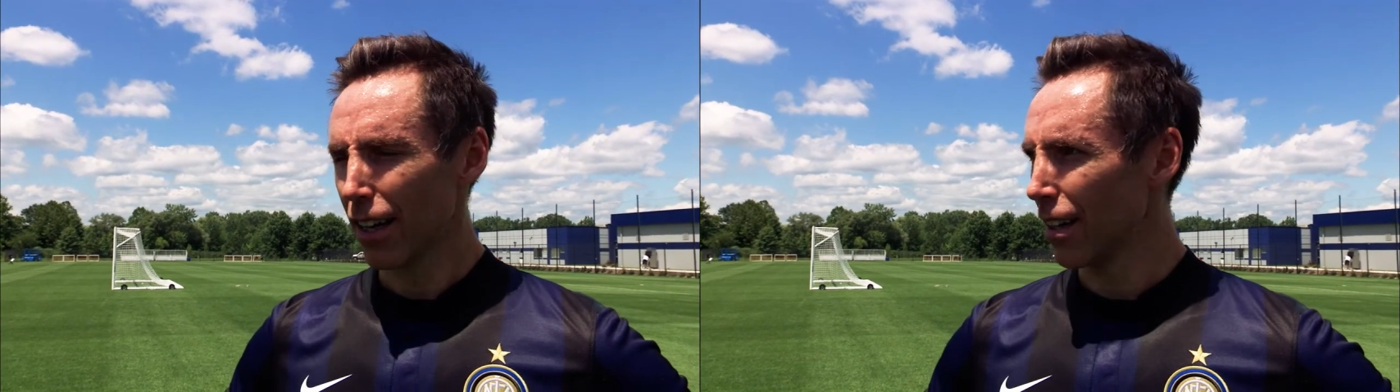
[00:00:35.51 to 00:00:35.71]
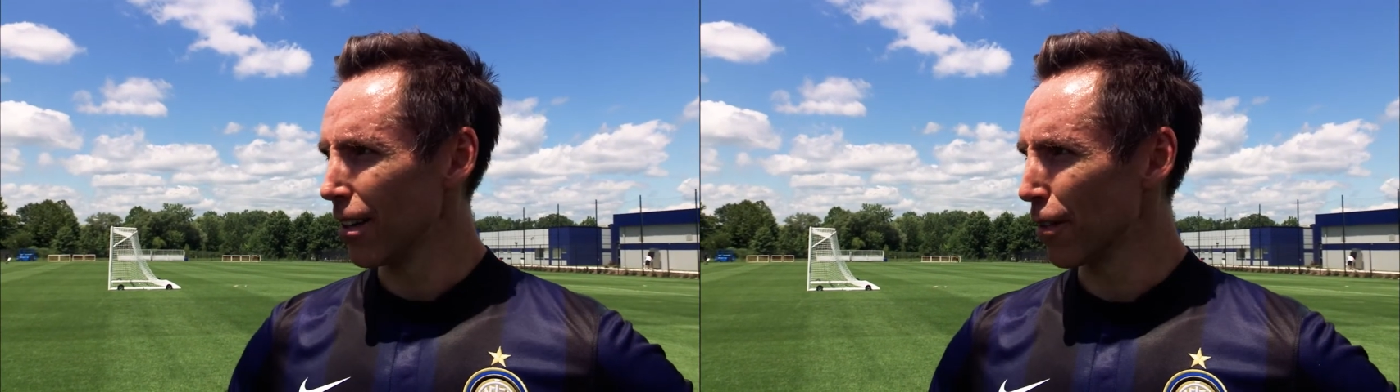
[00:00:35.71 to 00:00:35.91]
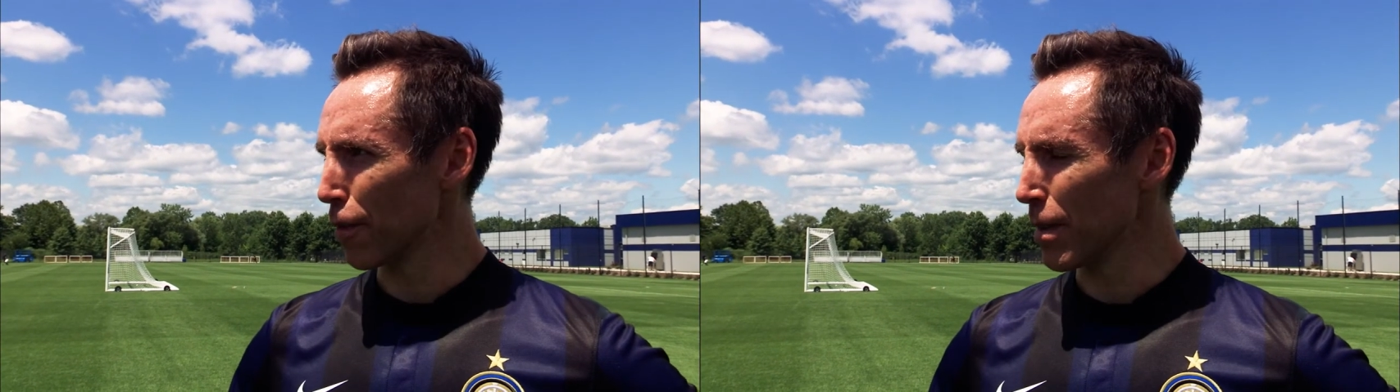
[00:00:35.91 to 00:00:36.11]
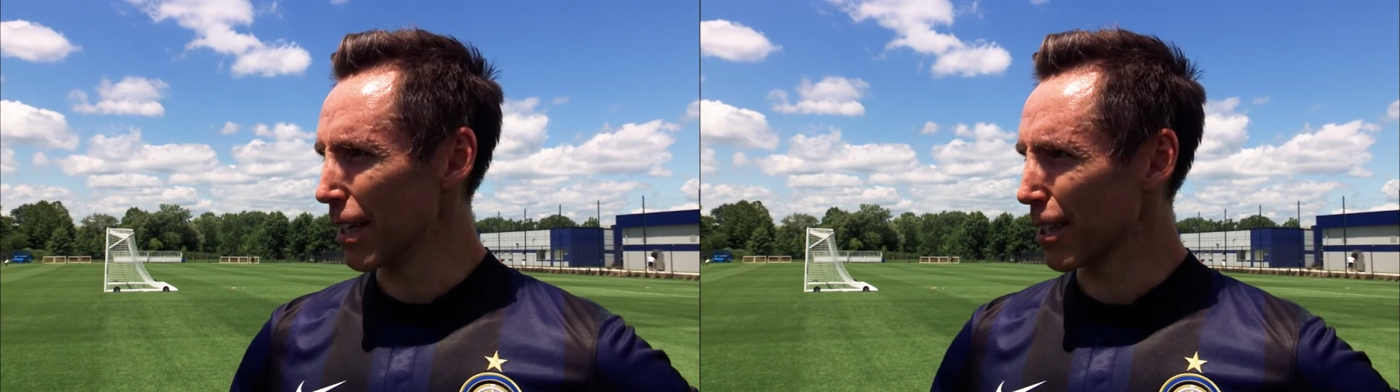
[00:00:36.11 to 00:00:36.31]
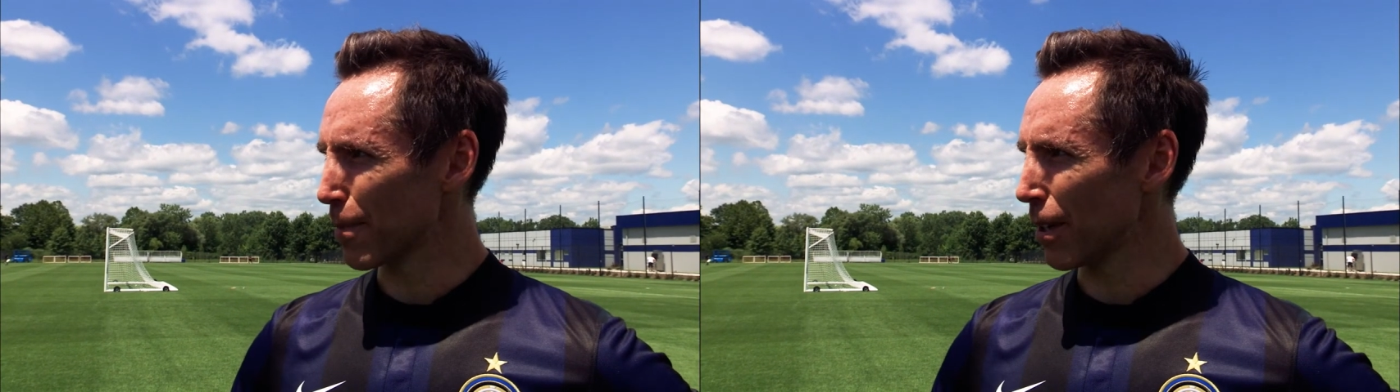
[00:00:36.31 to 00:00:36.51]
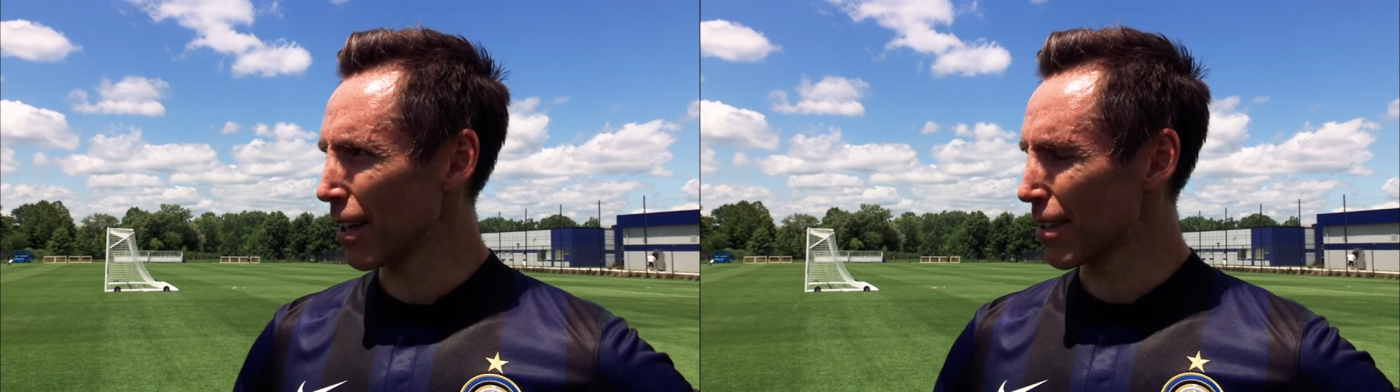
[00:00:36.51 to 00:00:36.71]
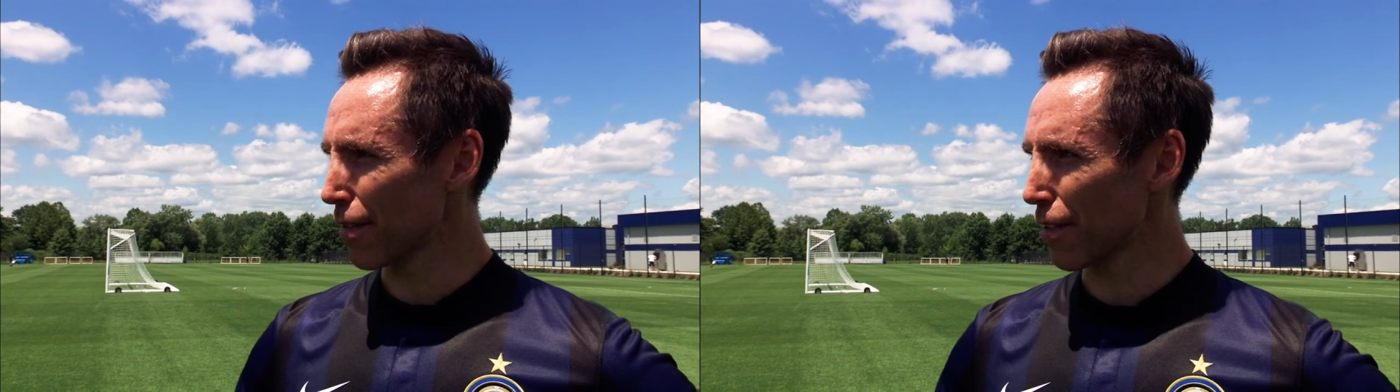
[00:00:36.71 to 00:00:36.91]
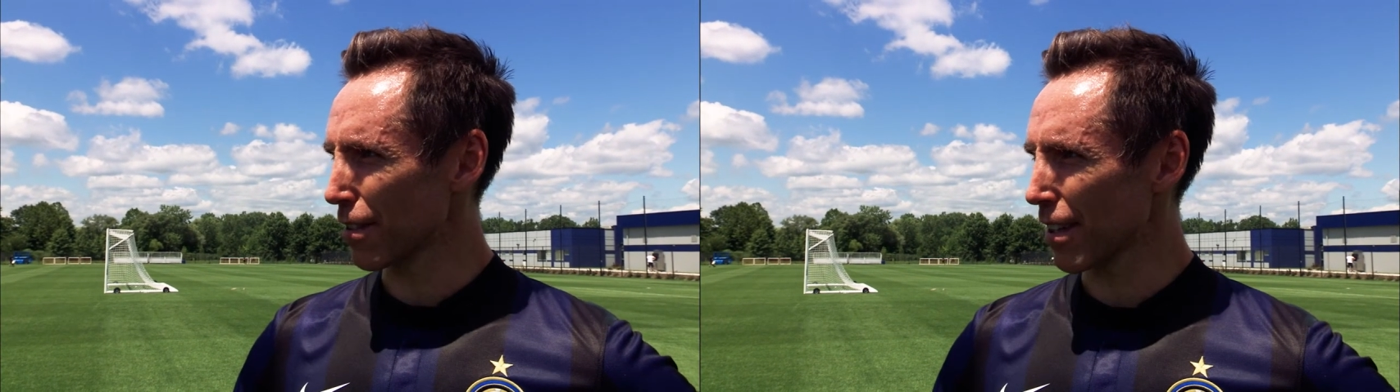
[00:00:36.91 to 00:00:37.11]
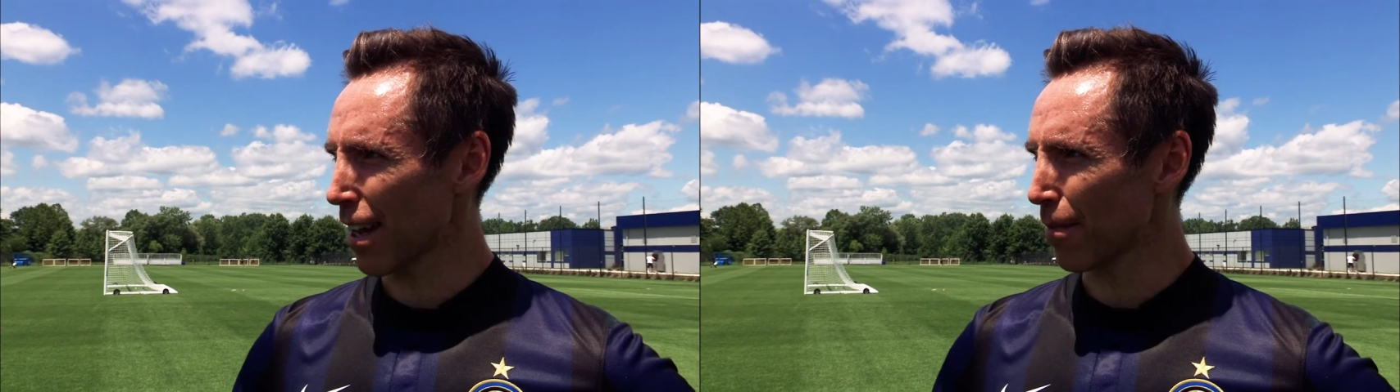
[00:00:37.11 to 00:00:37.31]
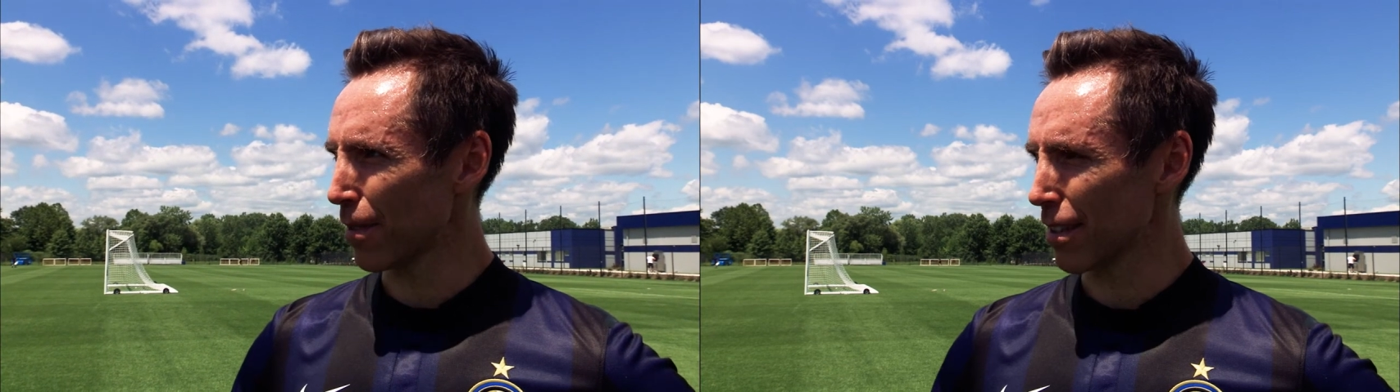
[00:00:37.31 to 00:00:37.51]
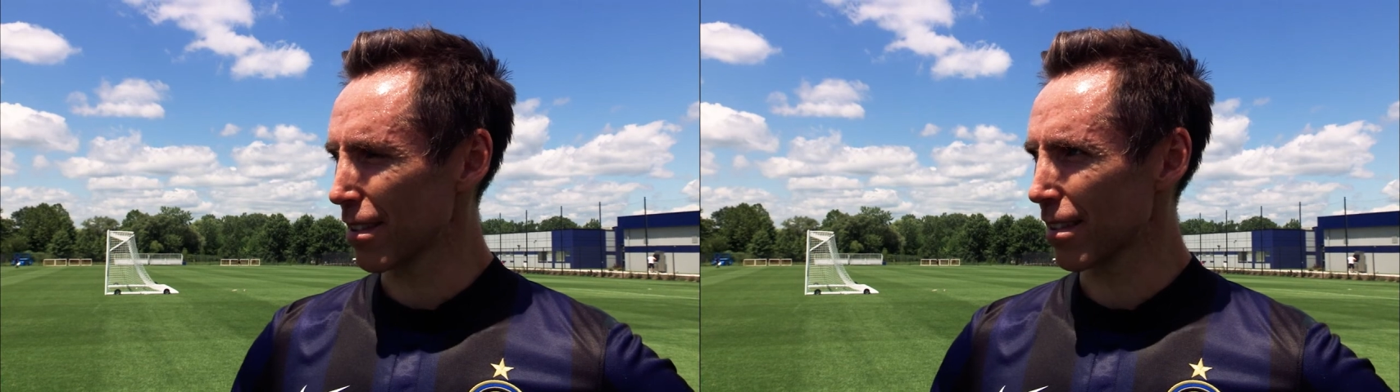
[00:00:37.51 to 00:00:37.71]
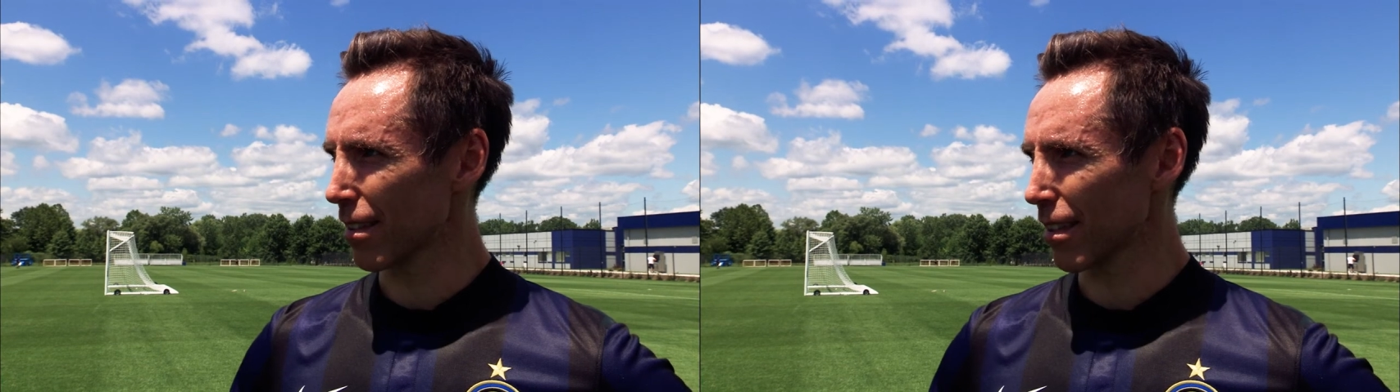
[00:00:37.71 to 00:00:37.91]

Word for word: you know, for me to experience it firsthand was,